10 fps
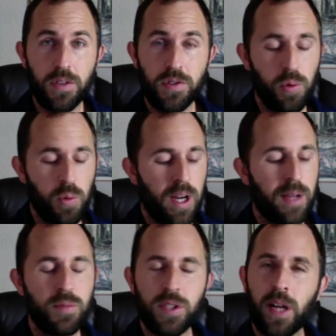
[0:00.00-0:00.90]
So, what
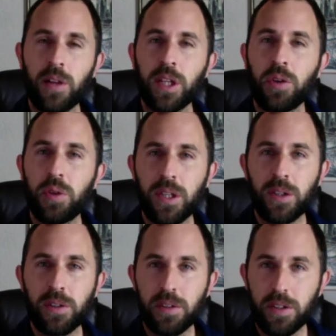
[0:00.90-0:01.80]
I'm telling you
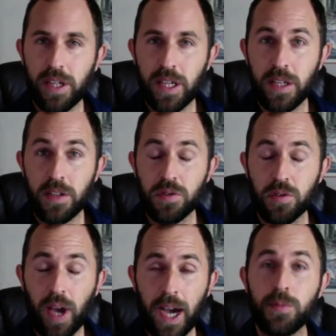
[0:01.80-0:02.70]
here is
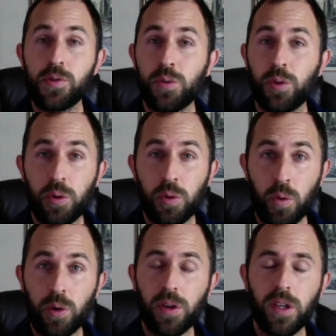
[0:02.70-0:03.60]
absolutely going to
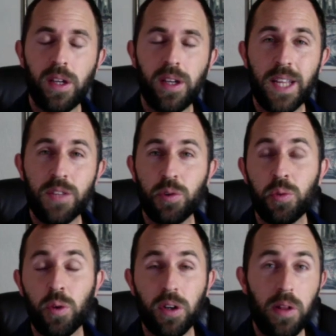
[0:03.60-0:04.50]
work. And it's going to
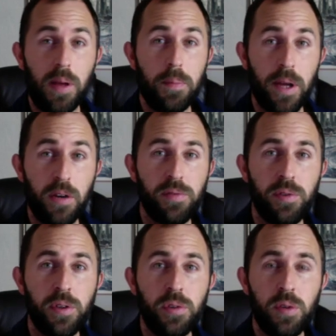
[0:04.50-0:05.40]
work a lot better for
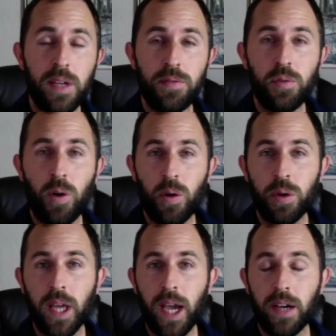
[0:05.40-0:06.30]
you if you
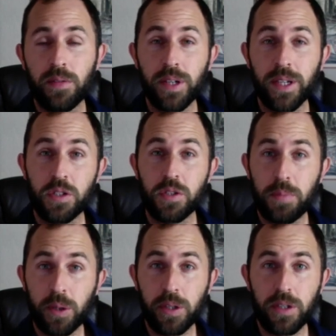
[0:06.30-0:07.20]
already have
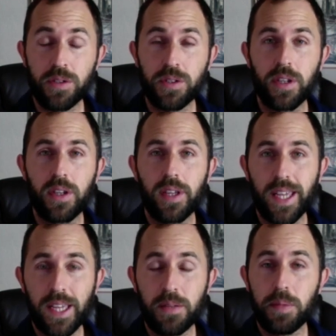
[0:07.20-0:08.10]
experience
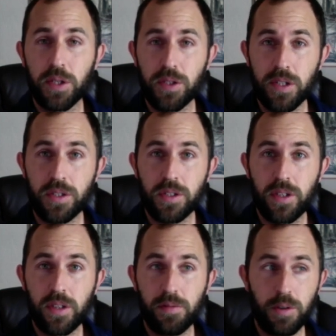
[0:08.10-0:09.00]
in
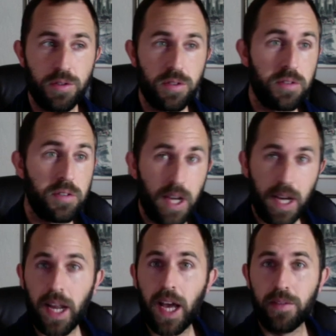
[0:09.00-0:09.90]
business versus
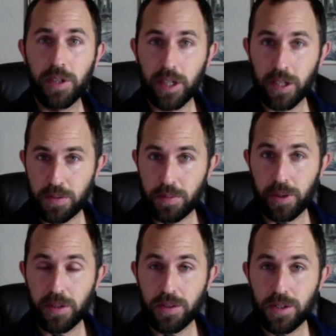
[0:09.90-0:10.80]
not having
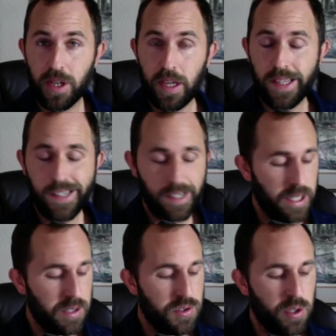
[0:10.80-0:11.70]
experience. All
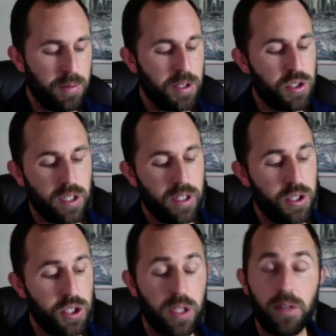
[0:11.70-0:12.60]
right. So, I'm just going to
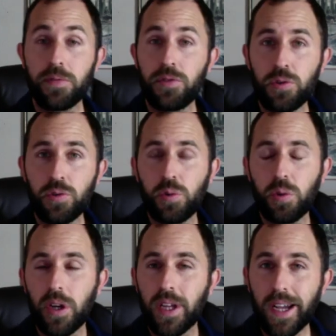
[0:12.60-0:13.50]
share a
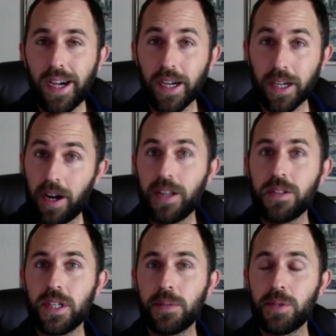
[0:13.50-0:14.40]
few uh,
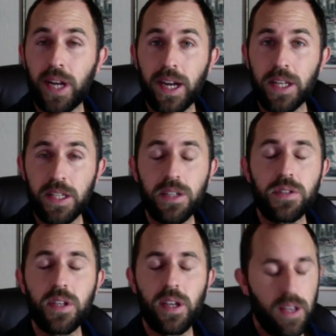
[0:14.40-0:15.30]
concepts and
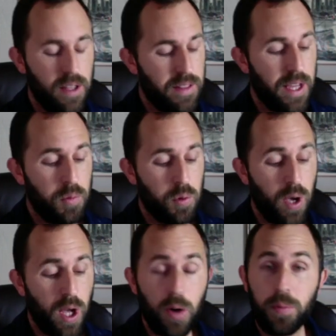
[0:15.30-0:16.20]
ideas that will
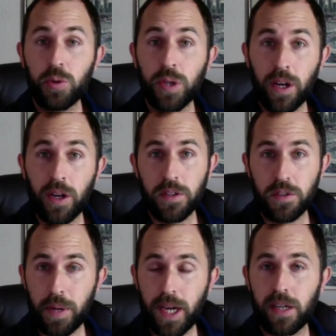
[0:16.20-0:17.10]
help you get on this
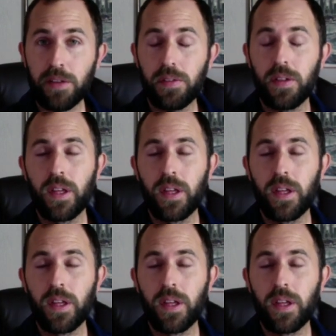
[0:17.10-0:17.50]
path.